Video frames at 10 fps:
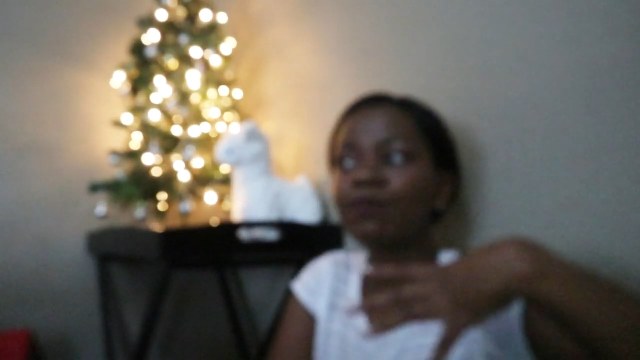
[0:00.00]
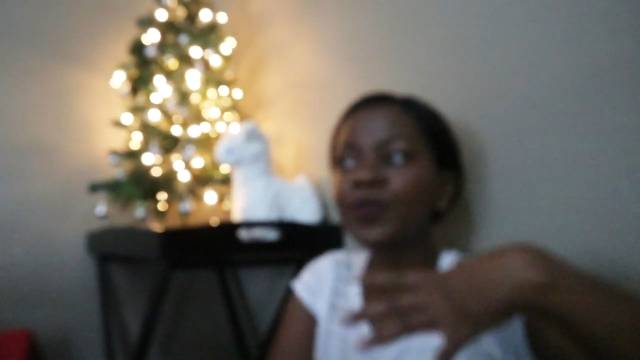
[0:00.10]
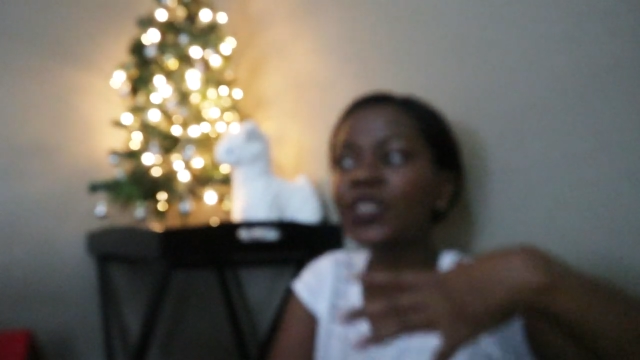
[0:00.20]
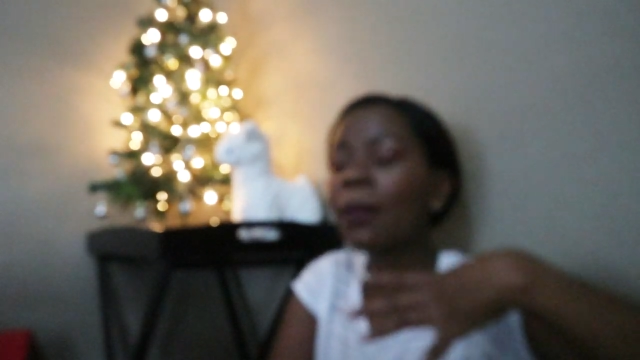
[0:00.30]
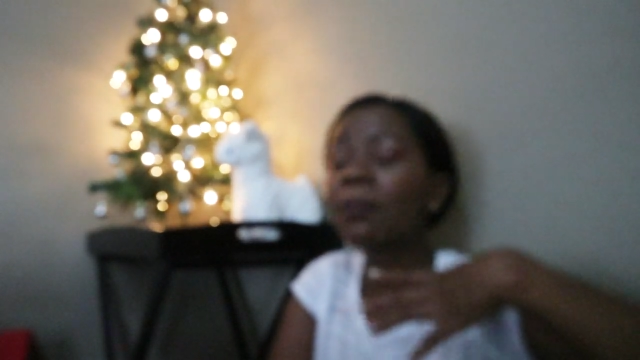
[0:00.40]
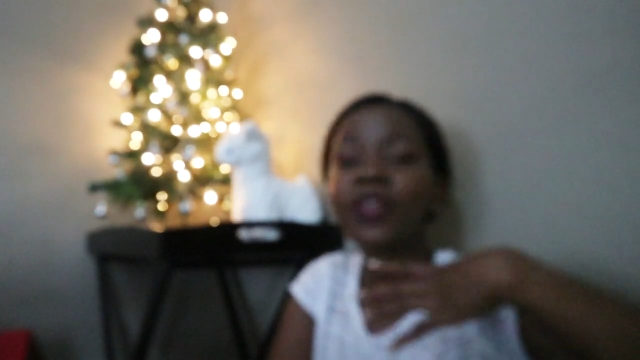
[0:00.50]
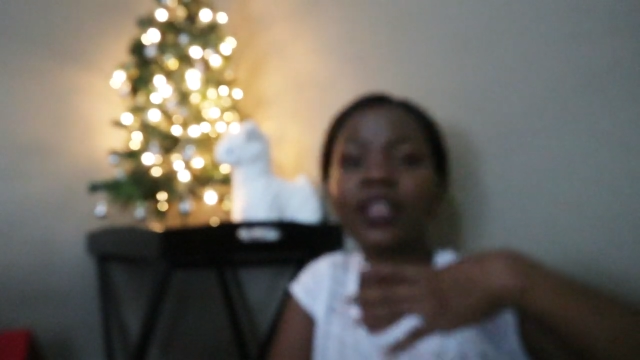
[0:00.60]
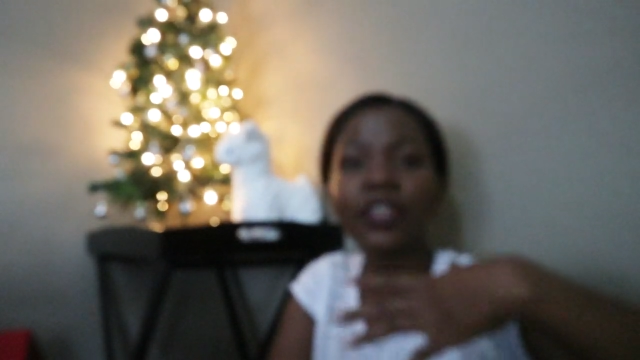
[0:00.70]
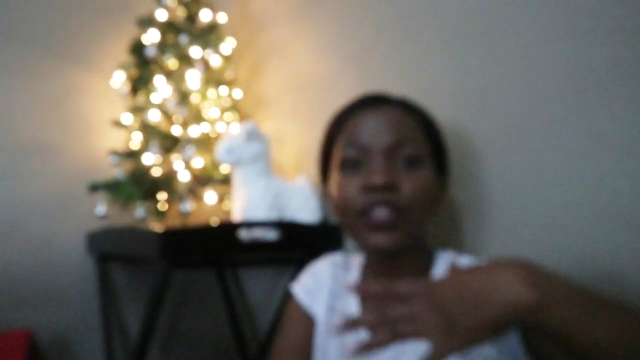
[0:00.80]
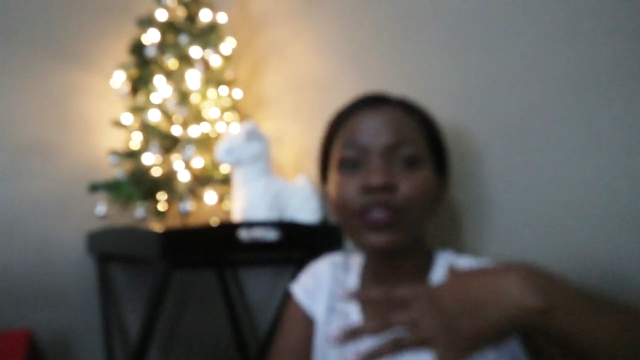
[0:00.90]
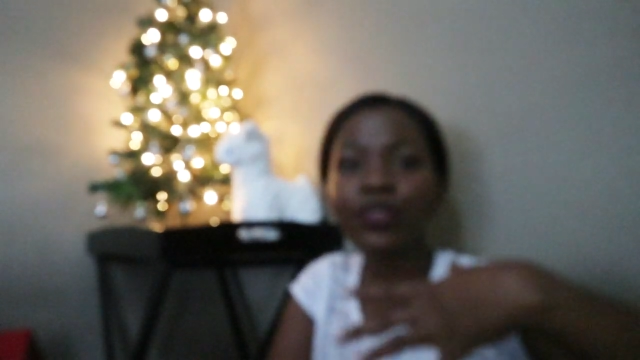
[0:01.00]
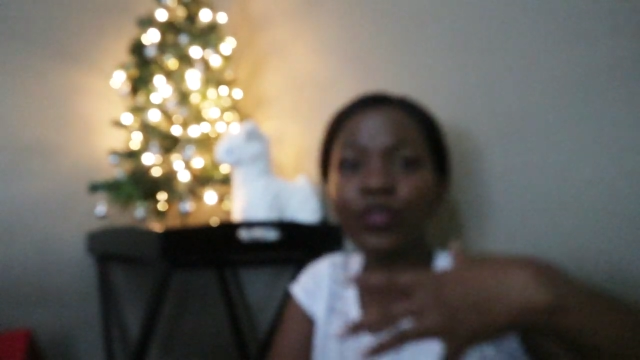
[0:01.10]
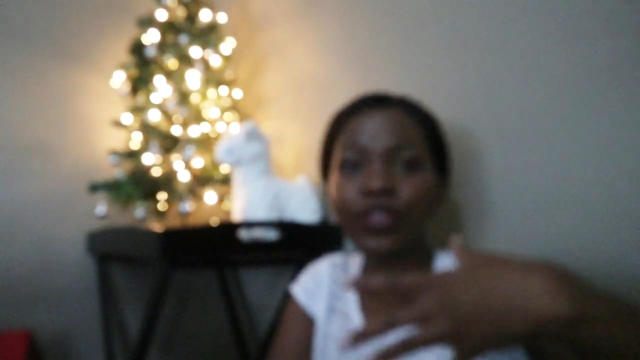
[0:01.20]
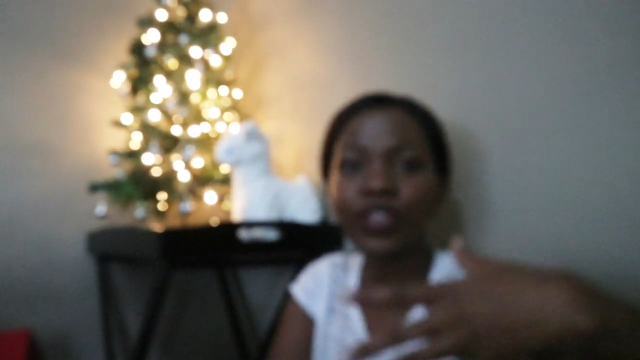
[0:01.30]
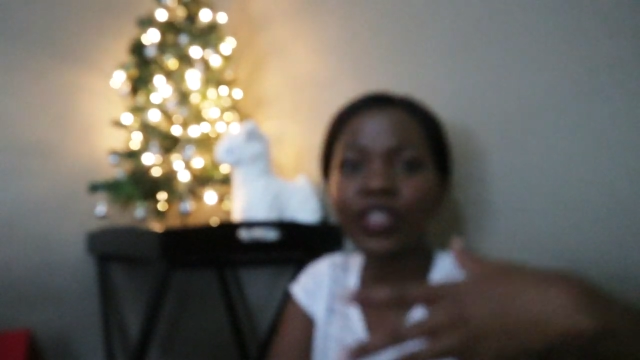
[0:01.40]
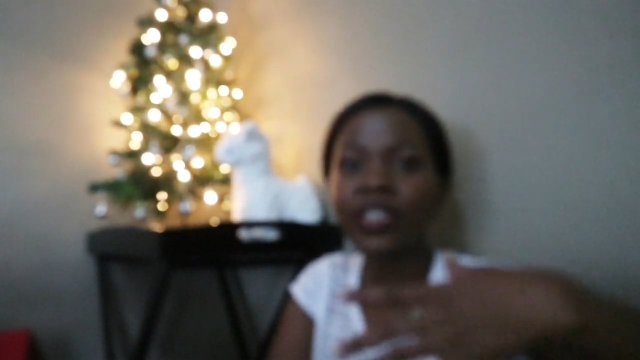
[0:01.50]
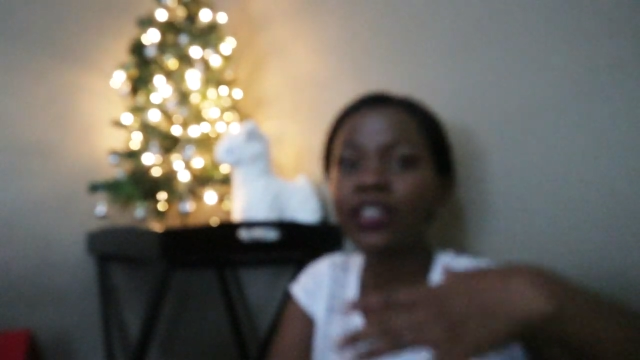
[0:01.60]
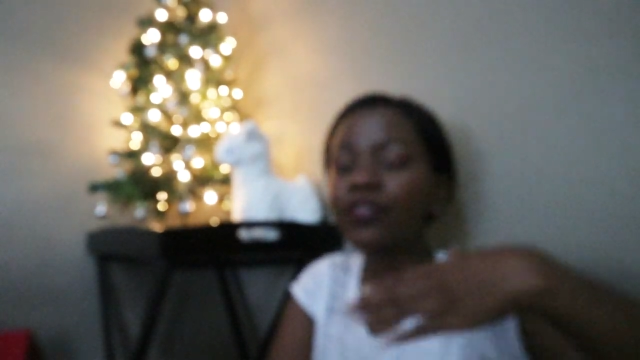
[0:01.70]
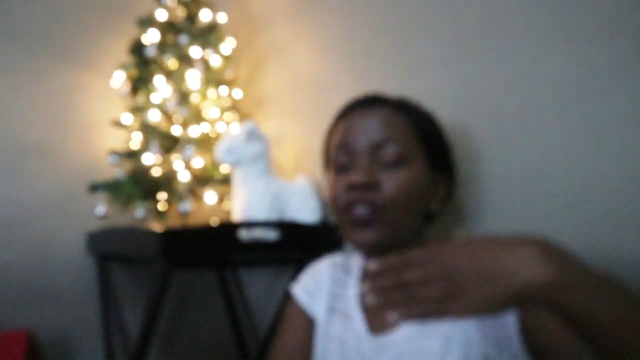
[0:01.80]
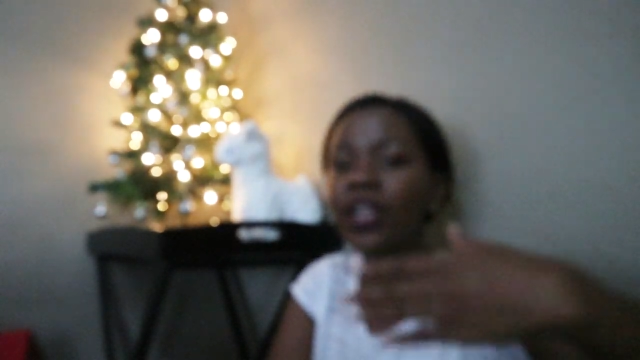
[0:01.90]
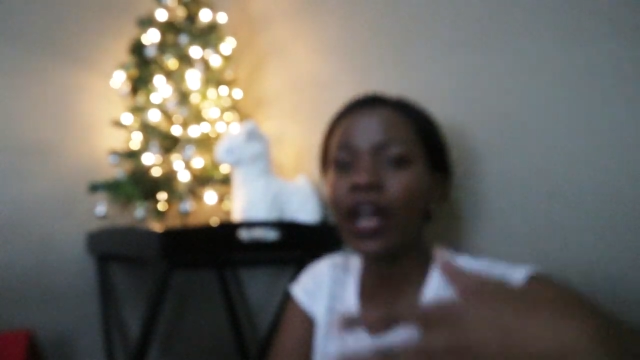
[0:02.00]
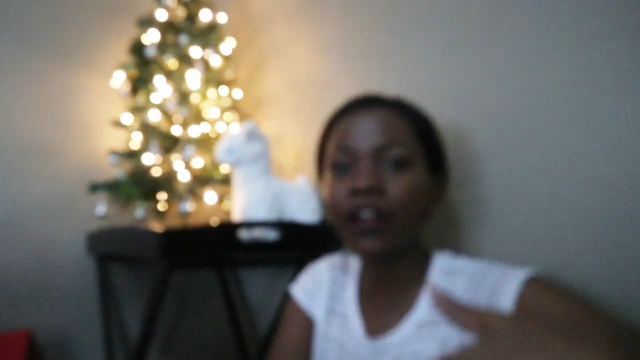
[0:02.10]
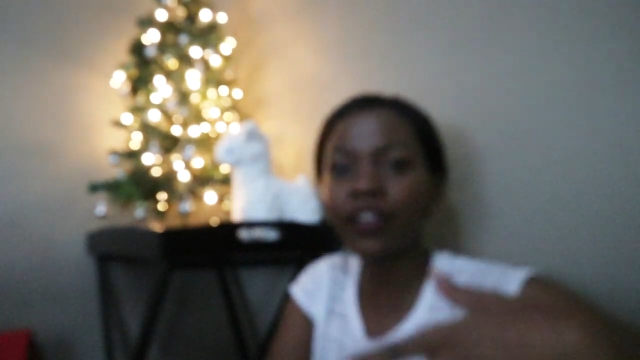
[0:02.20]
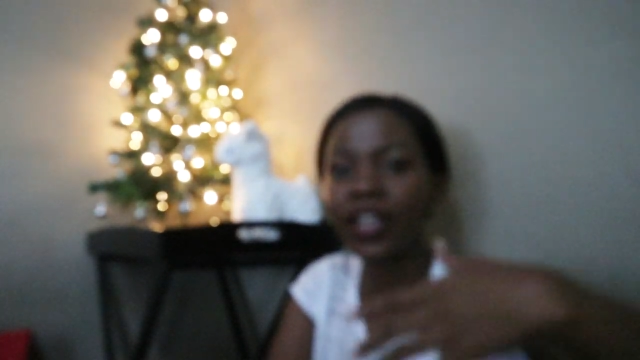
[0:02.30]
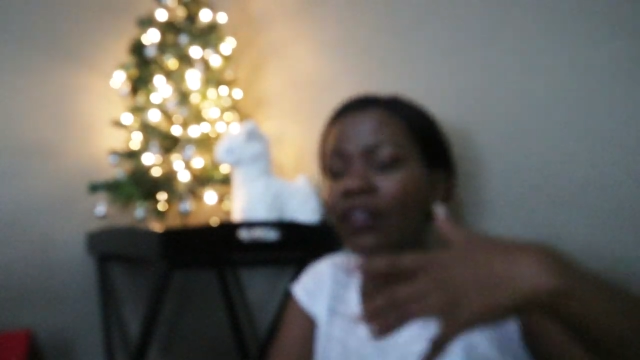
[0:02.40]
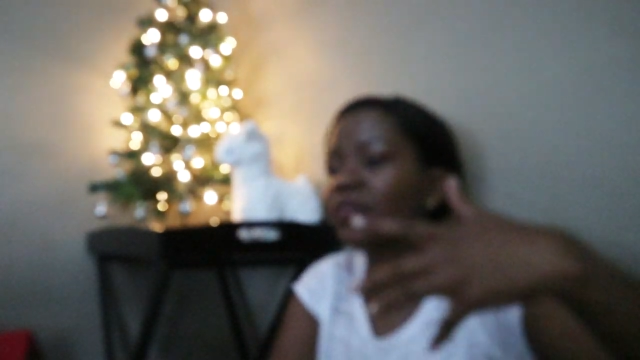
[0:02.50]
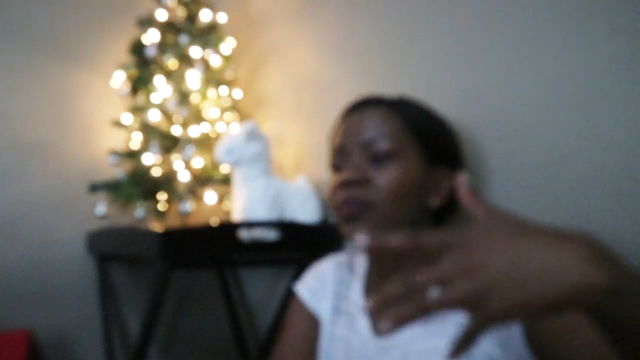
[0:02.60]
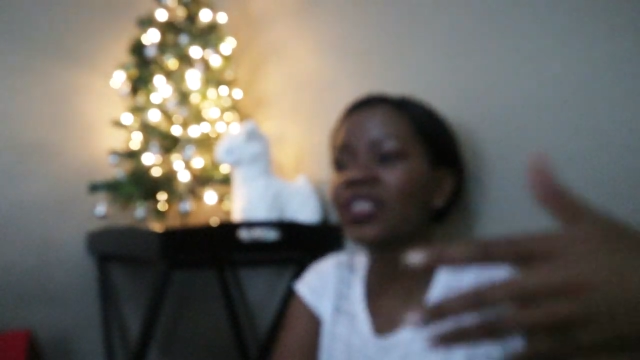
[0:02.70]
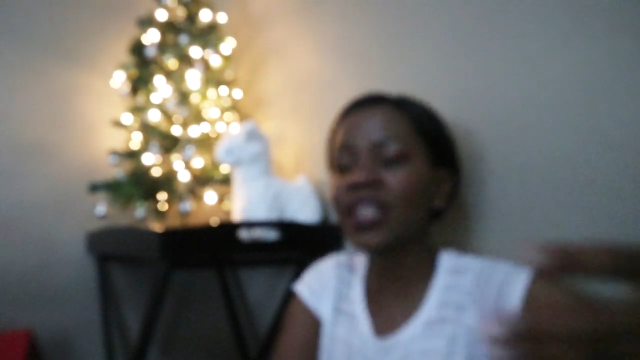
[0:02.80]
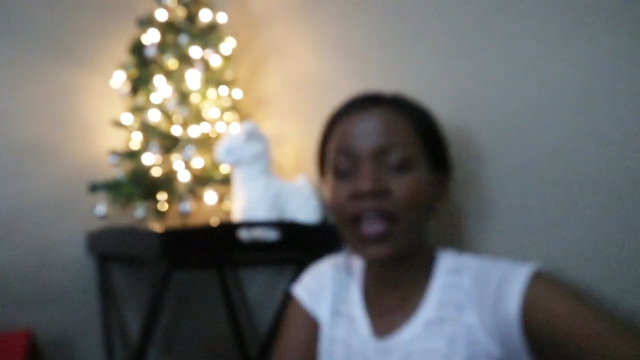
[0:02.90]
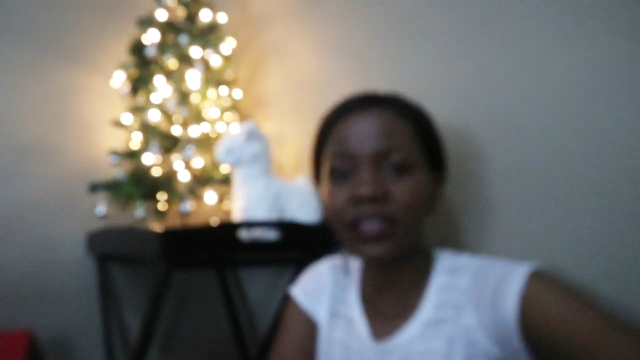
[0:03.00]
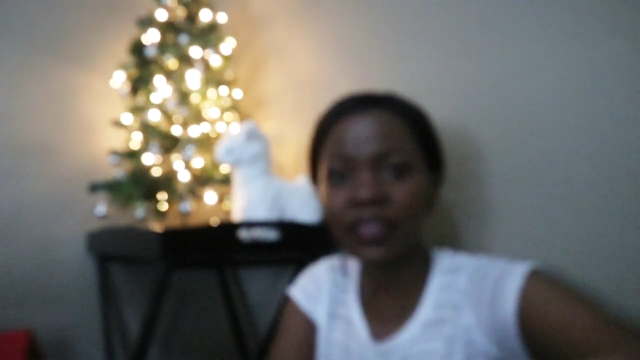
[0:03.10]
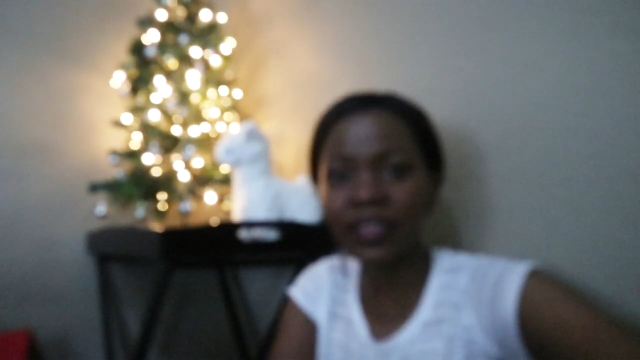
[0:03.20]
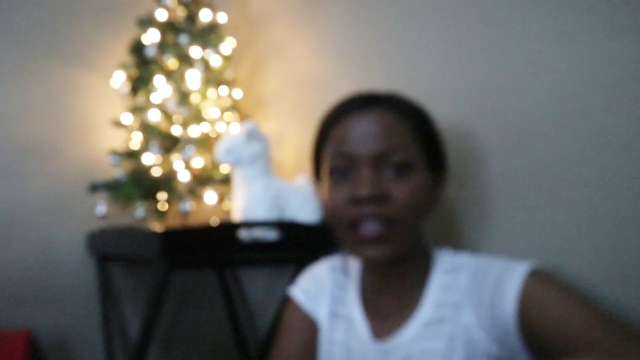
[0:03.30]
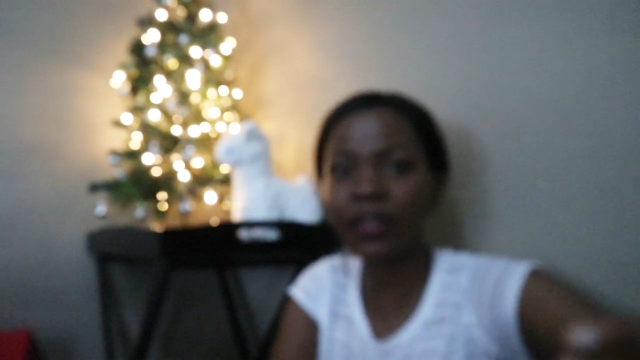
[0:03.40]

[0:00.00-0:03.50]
something that you know you're gonna need if you get hungry. Have some snacks in there.